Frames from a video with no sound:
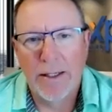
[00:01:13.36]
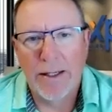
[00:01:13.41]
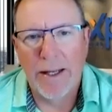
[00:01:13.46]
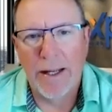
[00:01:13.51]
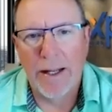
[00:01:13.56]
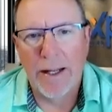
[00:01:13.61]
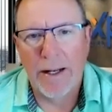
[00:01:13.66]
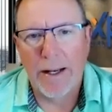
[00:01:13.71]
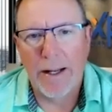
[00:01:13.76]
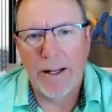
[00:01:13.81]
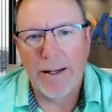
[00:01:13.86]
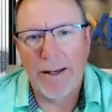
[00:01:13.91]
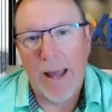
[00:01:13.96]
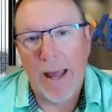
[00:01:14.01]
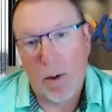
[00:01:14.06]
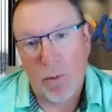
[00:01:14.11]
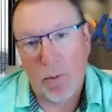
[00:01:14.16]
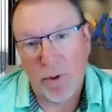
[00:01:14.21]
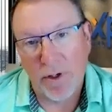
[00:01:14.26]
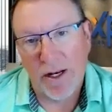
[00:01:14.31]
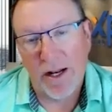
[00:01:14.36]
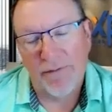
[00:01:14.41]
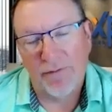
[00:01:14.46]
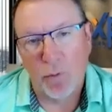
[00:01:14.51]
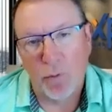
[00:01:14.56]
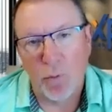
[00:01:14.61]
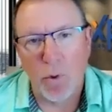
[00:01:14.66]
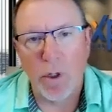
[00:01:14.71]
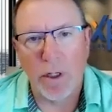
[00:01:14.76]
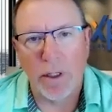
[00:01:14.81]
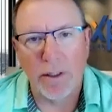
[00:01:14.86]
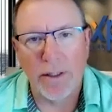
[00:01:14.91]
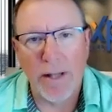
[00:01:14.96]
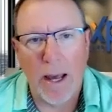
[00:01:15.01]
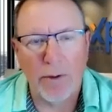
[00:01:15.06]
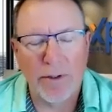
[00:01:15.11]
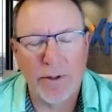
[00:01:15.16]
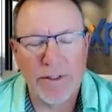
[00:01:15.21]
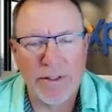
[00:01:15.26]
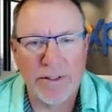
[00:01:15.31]
And now we're going to have to work.
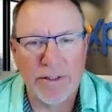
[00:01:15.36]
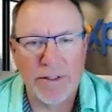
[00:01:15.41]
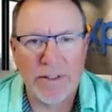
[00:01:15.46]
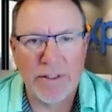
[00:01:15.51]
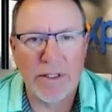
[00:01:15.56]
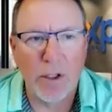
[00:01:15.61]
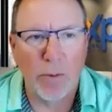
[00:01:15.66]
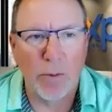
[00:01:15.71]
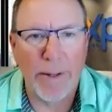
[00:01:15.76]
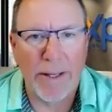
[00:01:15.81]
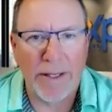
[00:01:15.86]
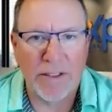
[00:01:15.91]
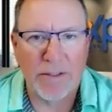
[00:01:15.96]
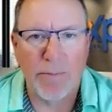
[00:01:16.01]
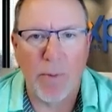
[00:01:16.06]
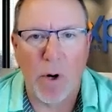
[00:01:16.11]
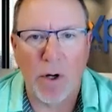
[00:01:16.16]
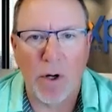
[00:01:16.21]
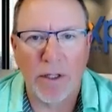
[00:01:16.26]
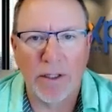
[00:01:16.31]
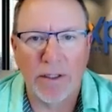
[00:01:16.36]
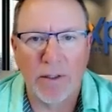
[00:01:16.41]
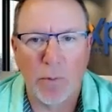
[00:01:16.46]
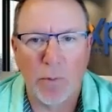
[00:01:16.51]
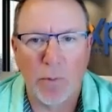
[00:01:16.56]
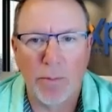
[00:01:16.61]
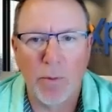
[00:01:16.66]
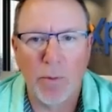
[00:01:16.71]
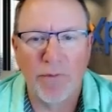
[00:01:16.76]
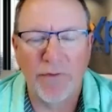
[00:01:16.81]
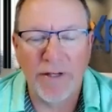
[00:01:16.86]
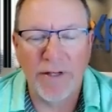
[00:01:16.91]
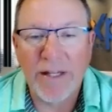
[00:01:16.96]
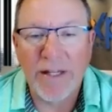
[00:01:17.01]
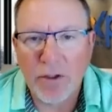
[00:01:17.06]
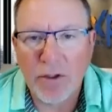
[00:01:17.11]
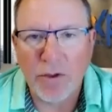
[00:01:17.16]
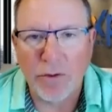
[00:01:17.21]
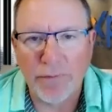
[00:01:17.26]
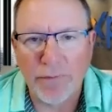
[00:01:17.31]
Now it's a skill-based market that we're moving
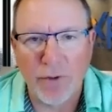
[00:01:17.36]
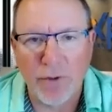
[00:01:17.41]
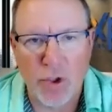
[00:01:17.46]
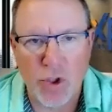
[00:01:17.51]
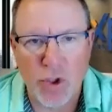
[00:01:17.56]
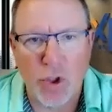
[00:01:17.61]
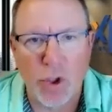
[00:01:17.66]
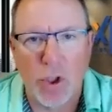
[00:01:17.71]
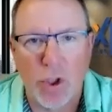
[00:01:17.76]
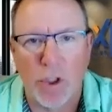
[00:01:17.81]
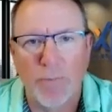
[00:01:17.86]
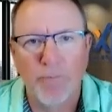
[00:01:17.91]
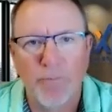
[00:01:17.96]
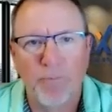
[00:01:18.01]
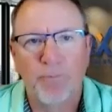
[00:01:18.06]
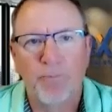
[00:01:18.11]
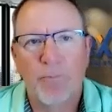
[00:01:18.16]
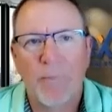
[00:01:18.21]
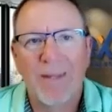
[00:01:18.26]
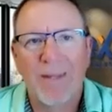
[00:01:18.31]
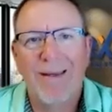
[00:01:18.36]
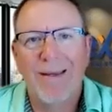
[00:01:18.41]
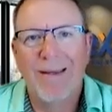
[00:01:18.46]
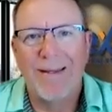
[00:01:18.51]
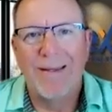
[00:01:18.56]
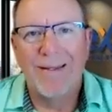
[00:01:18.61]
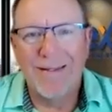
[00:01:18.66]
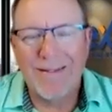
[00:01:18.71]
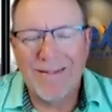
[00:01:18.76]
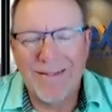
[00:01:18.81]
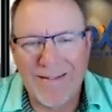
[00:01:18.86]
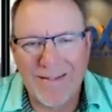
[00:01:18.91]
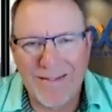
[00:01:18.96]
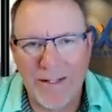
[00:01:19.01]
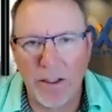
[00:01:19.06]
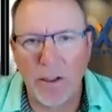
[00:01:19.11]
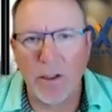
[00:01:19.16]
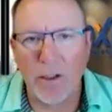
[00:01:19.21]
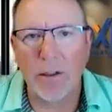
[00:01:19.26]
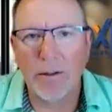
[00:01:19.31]
into for sure.
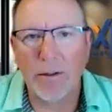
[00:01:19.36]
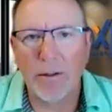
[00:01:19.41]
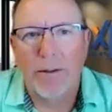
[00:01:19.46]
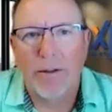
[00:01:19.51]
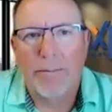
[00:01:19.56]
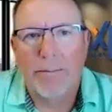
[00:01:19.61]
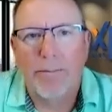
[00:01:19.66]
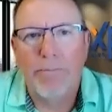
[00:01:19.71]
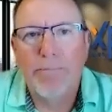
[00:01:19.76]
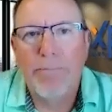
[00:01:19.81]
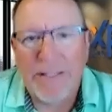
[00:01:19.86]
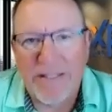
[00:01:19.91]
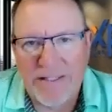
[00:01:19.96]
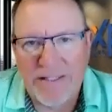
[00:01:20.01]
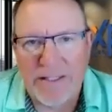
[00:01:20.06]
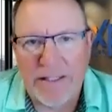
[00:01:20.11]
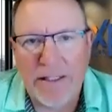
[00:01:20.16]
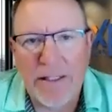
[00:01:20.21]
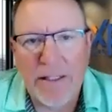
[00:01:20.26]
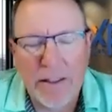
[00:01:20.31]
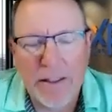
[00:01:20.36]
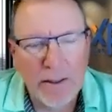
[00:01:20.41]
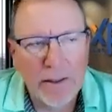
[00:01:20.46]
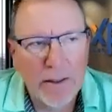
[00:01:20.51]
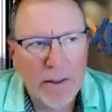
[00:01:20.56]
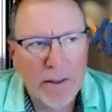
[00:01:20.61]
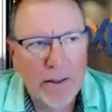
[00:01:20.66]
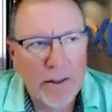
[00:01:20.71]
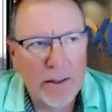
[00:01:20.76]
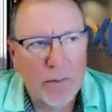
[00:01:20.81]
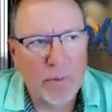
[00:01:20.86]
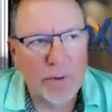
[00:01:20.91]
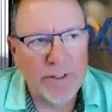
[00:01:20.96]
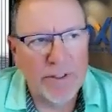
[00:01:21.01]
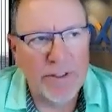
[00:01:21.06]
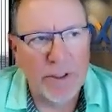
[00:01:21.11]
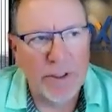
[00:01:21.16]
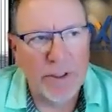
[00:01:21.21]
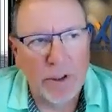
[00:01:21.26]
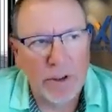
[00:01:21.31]
Still busy. We're
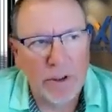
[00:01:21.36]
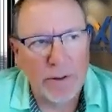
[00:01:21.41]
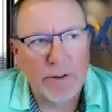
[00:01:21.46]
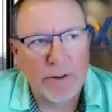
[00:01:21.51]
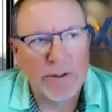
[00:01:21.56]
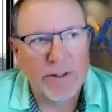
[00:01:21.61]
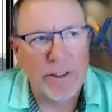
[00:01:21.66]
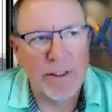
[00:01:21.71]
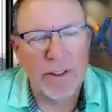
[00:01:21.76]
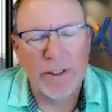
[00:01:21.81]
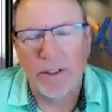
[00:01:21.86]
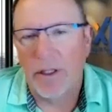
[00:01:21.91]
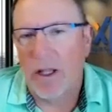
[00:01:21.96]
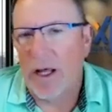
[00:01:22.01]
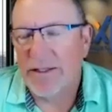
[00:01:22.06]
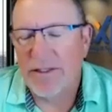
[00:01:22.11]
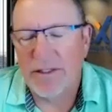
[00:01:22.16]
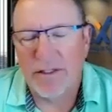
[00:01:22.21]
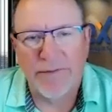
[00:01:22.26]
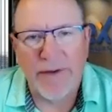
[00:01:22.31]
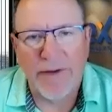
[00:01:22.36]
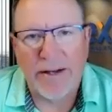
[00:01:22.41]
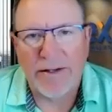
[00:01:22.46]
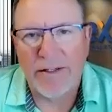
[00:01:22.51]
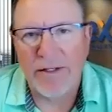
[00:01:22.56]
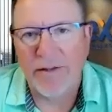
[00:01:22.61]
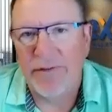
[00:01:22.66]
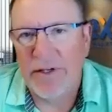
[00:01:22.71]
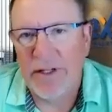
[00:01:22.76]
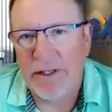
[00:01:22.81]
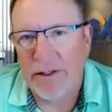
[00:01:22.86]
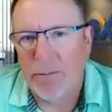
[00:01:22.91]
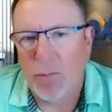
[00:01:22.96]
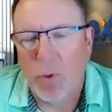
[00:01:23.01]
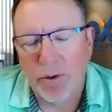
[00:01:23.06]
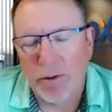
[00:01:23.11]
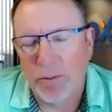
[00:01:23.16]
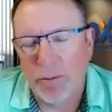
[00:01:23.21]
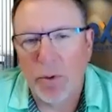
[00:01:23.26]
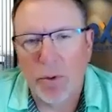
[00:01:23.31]
still seeing lots of activity and
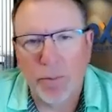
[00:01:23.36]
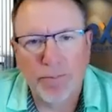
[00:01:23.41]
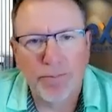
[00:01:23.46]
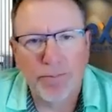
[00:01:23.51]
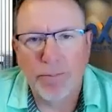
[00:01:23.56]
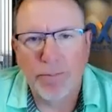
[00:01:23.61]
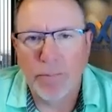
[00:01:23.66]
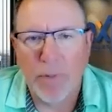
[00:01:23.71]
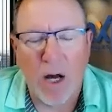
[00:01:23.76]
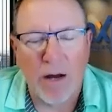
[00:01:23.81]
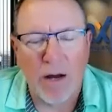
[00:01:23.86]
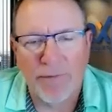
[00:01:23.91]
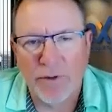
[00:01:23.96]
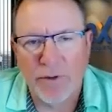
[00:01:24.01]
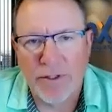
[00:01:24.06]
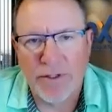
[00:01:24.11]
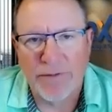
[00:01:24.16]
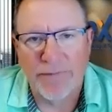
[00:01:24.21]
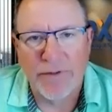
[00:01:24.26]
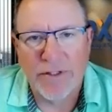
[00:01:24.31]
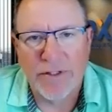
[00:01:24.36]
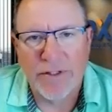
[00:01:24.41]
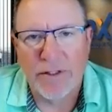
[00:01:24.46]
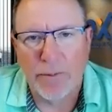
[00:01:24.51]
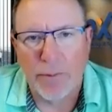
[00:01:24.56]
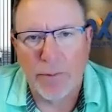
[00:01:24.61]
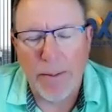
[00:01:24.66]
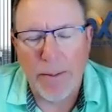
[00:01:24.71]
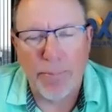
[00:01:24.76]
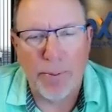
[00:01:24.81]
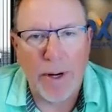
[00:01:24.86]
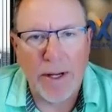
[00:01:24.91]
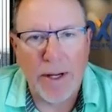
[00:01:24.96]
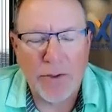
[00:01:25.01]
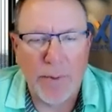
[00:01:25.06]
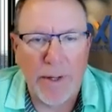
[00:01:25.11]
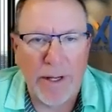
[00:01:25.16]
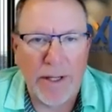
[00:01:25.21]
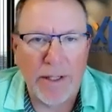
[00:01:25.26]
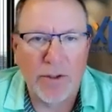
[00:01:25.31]
multiple offers if it's in the right
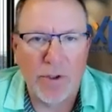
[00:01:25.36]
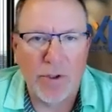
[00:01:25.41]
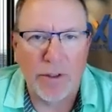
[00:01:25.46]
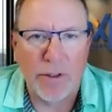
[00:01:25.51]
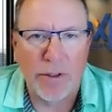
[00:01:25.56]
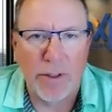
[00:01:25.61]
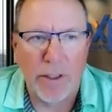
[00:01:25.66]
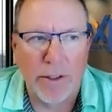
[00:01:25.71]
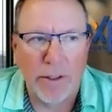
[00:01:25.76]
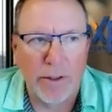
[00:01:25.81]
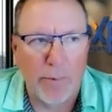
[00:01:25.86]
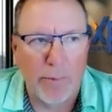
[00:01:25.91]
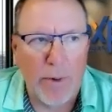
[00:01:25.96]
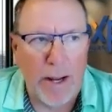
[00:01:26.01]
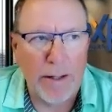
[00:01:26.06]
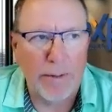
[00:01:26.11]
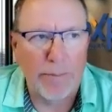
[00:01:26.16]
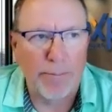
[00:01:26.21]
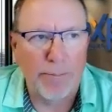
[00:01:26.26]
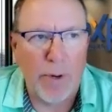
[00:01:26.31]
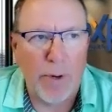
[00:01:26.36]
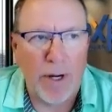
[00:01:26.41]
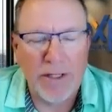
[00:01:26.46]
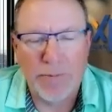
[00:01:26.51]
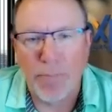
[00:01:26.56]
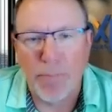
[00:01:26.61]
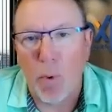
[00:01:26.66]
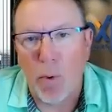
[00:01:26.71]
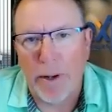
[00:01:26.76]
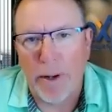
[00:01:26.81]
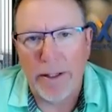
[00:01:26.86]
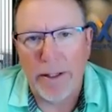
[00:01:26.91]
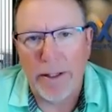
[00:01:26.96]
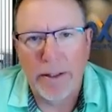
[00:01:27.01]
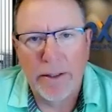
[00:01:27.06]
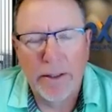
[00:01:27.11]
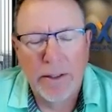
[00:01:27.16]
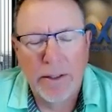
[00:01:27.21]
price range and the right price point.